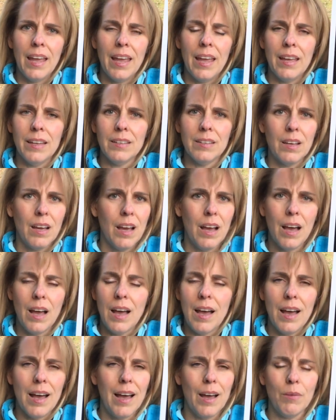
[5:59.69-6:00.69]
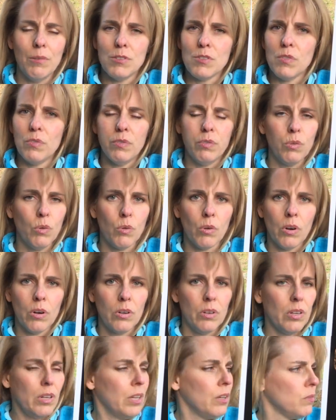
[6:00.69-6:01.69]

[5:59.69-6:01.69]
and I was floored.